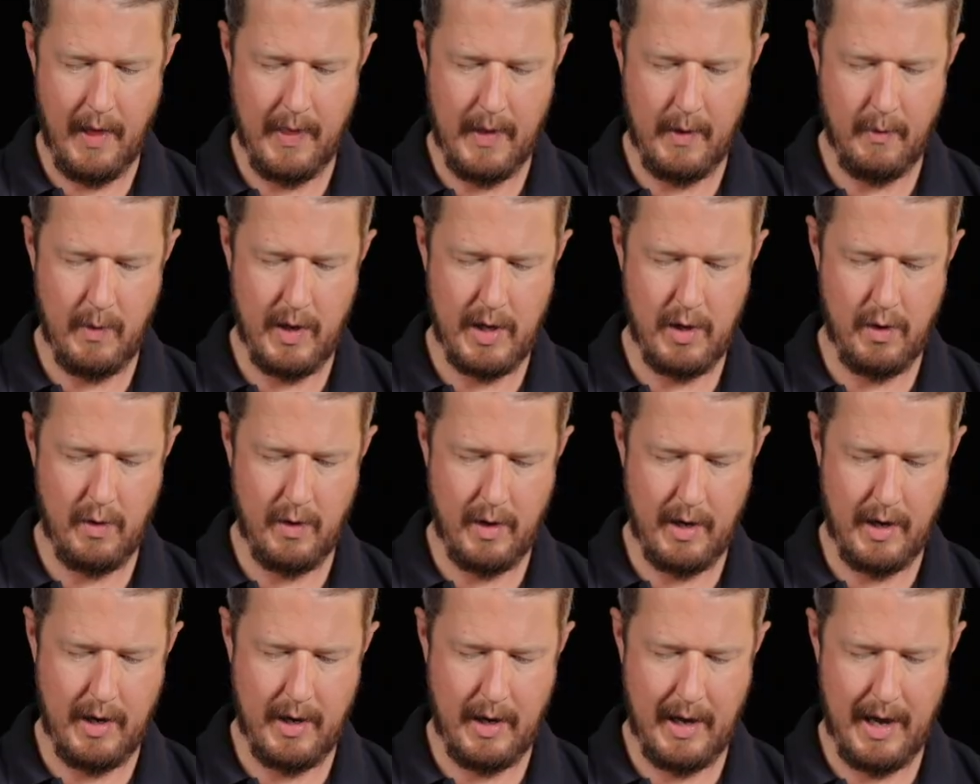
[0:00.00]
And then when
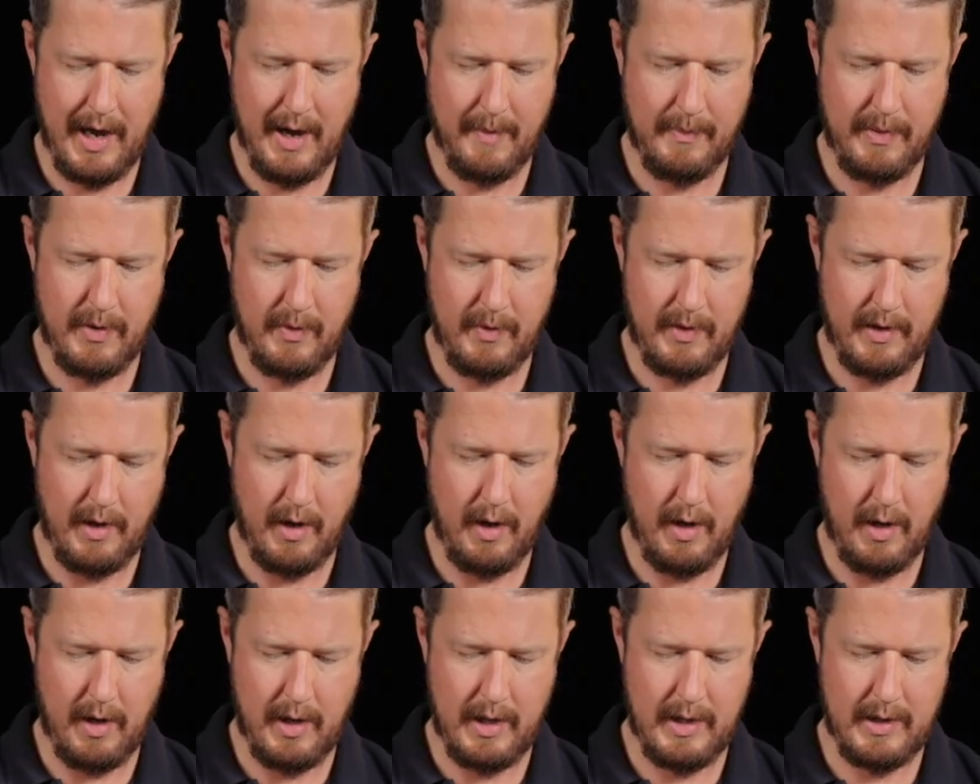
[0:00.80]
you're happy with the
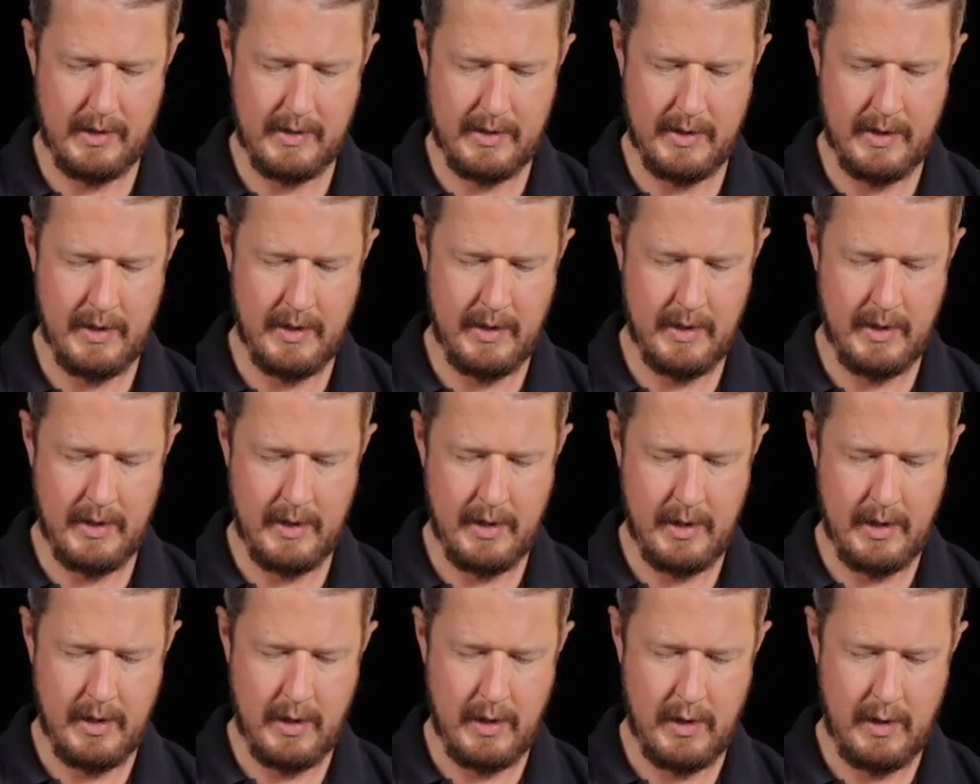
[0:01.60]
height,
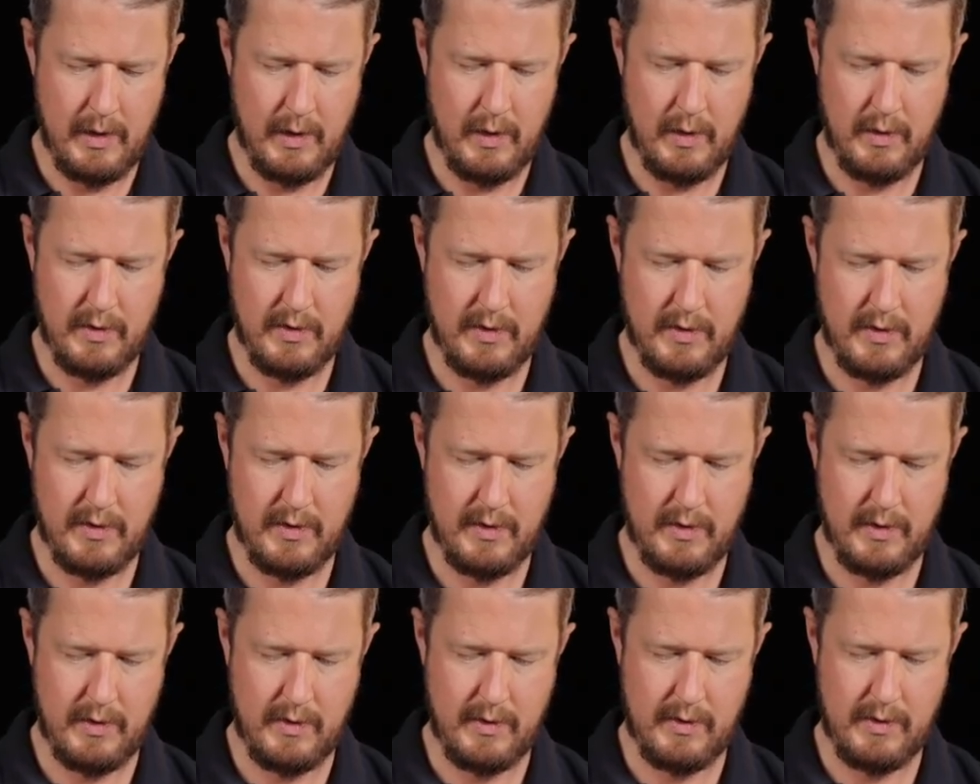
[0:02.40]
you
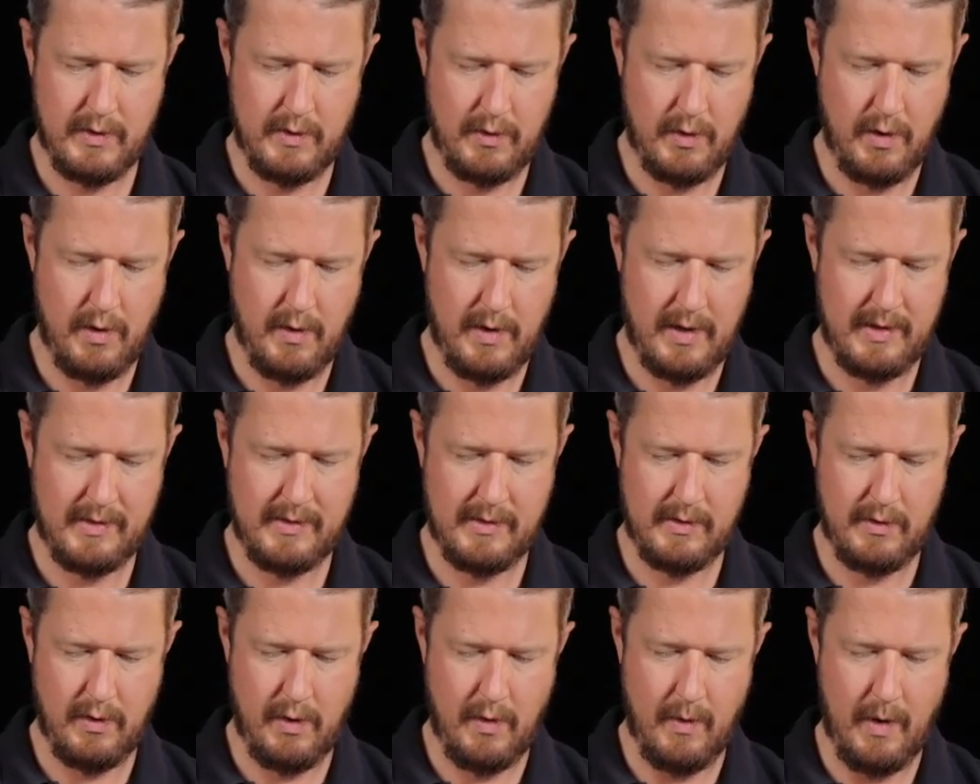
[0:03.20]
screw this
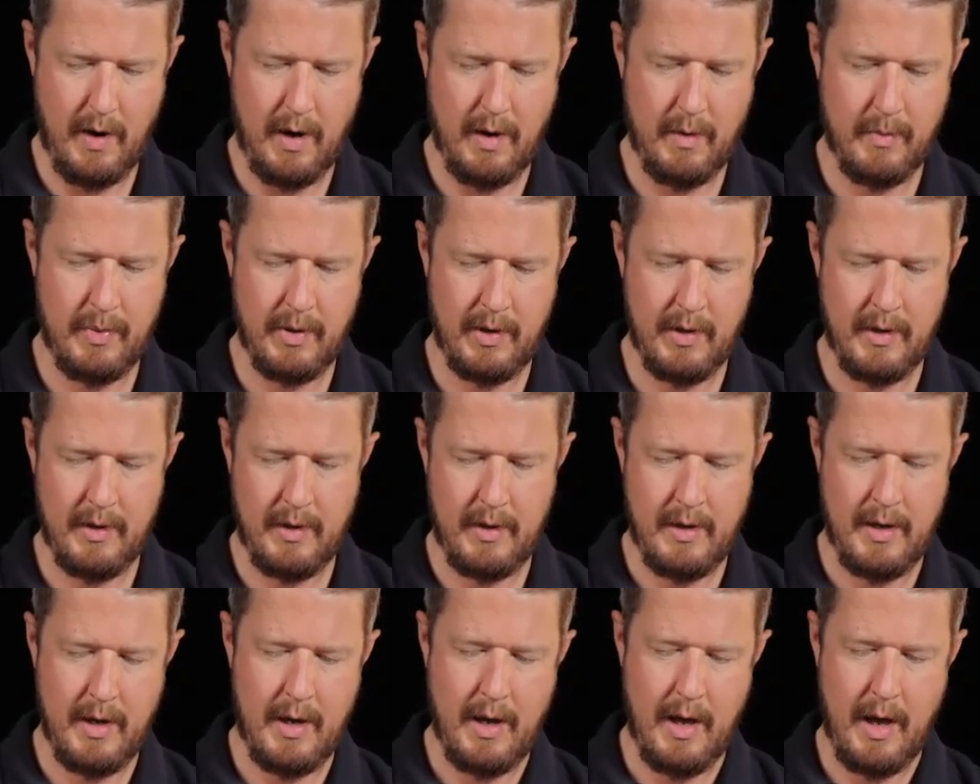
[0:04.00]
screw up,
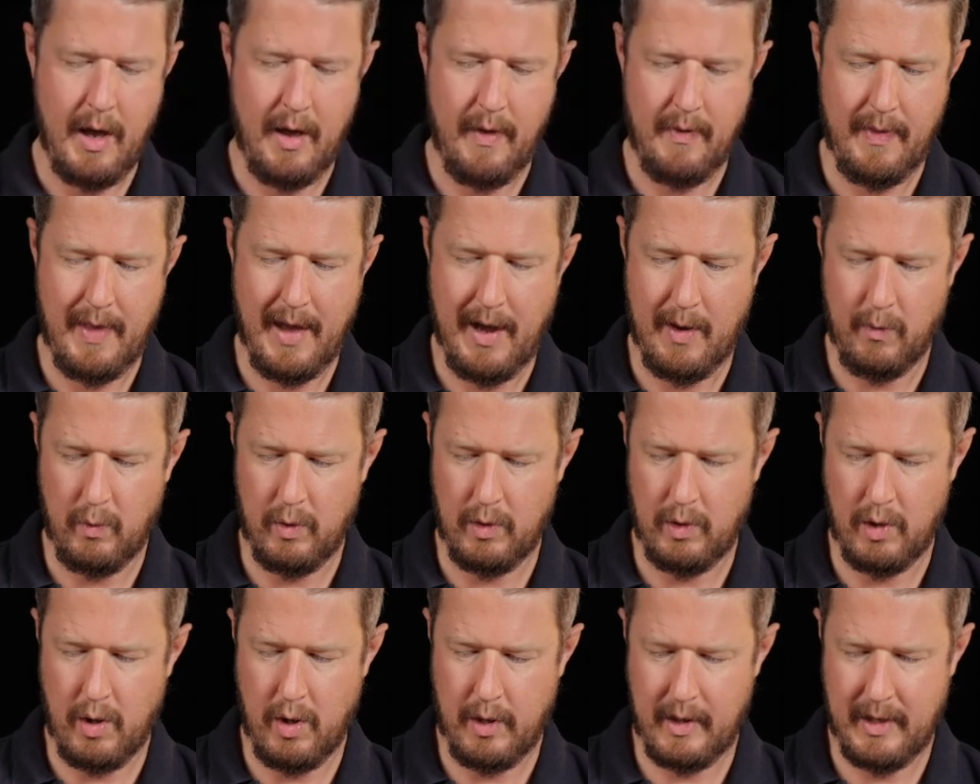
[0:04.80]
and that
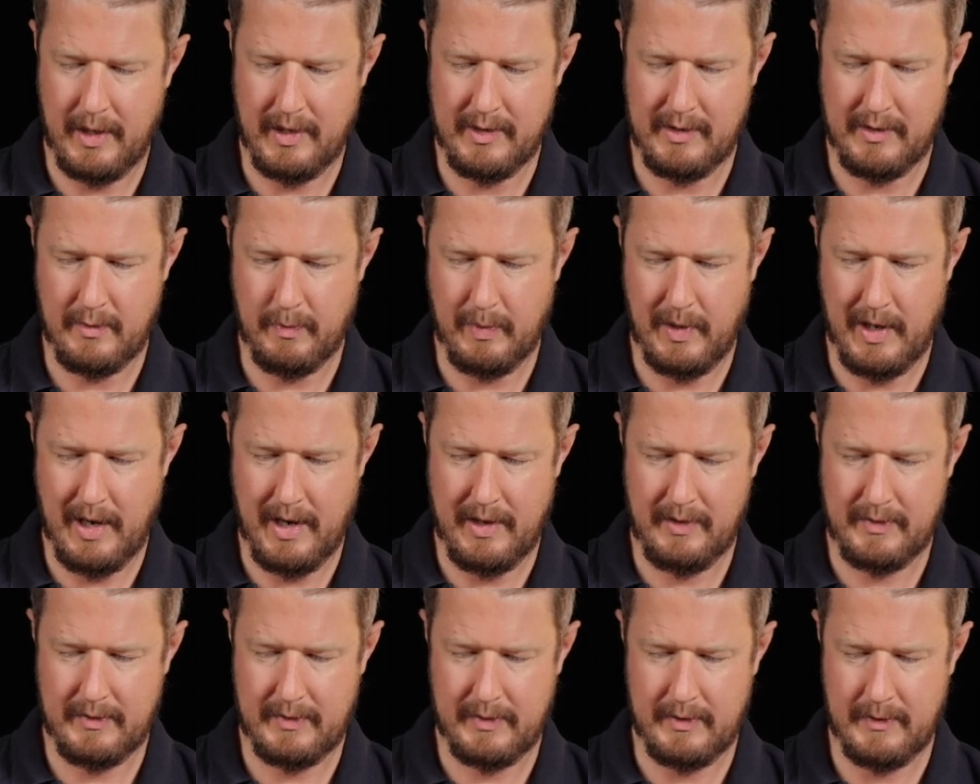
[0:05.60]
will lock it into
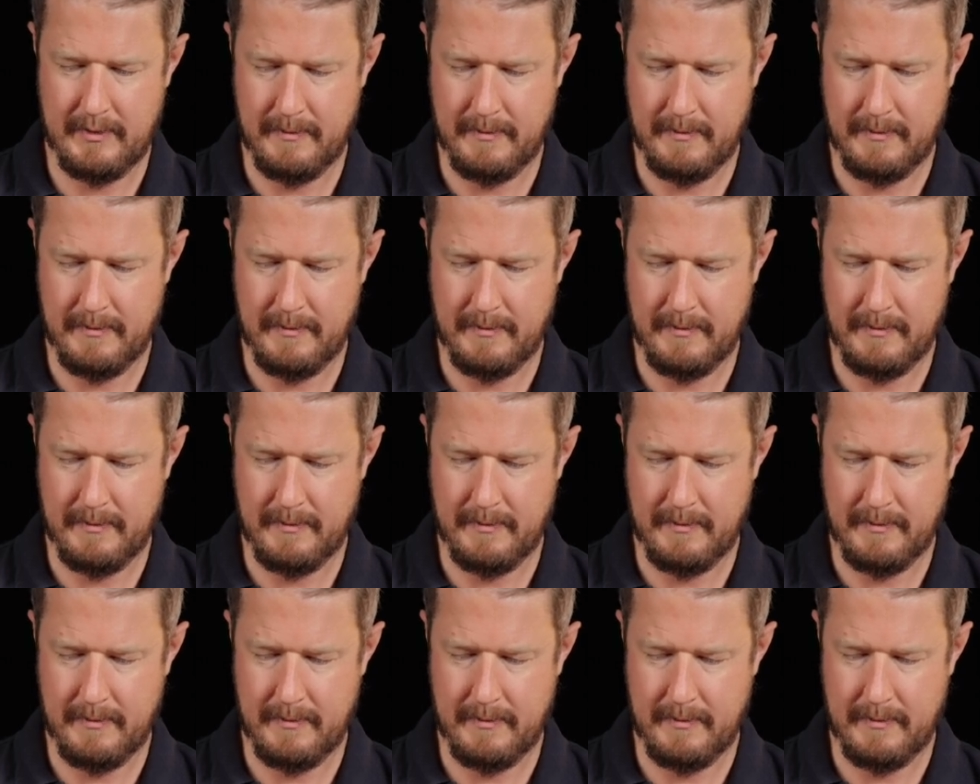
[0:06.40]
place.